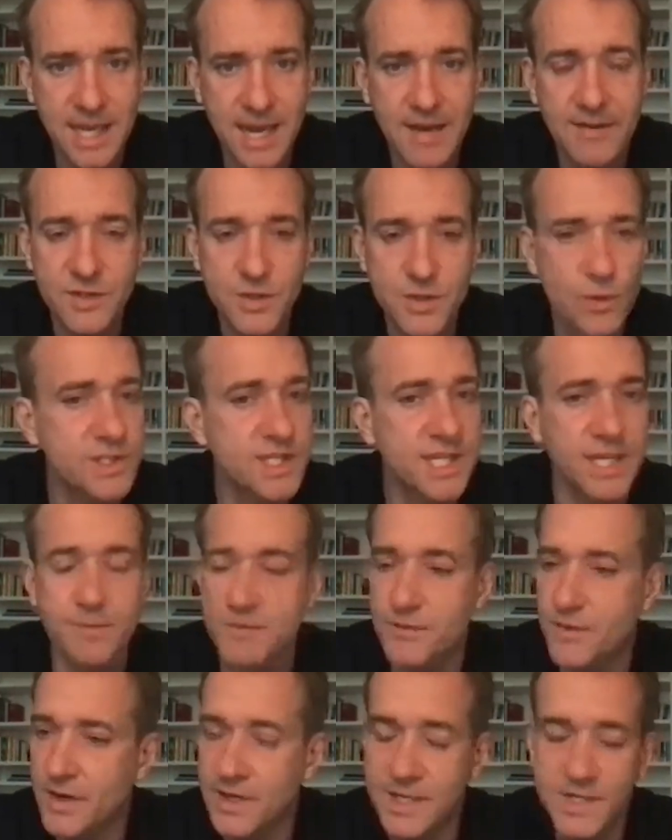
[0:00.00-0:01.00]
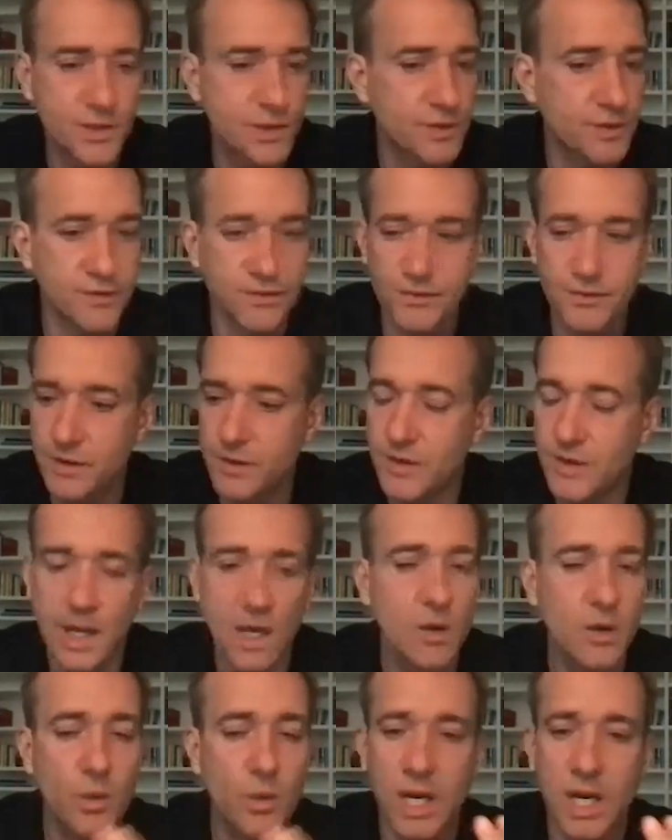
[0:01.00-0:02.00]
It all seems very sort of, you think,
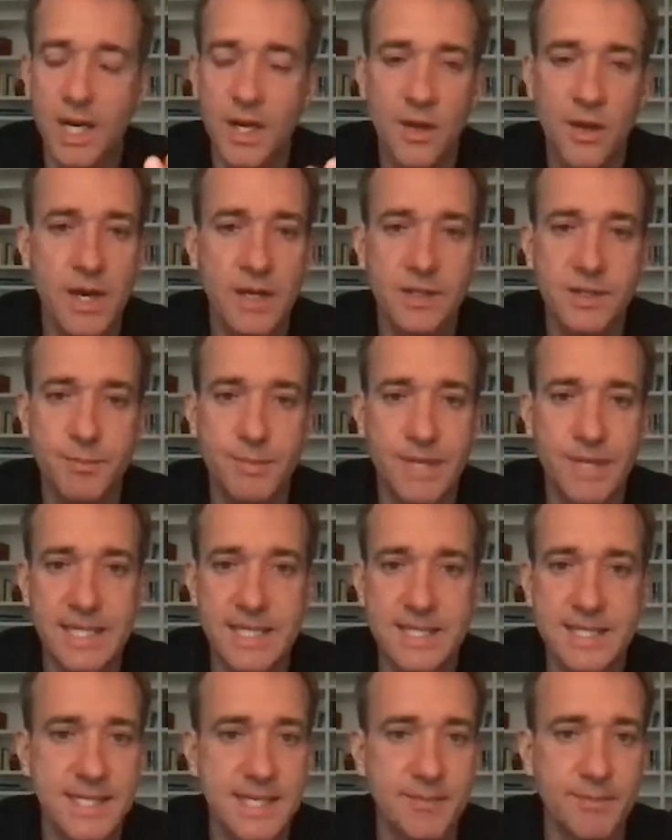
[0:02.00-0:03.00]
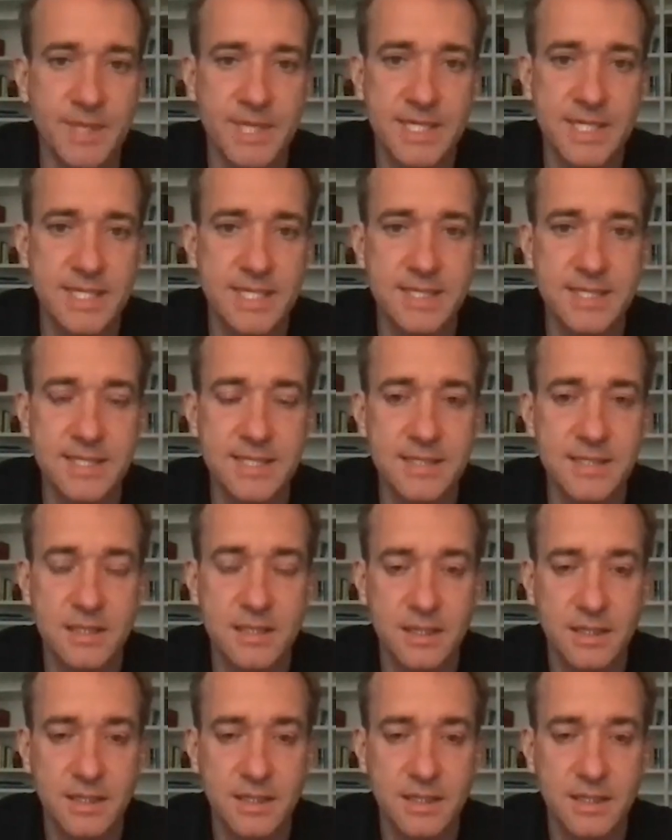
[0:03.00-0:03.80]
oh, well, I know how to play this scene because it's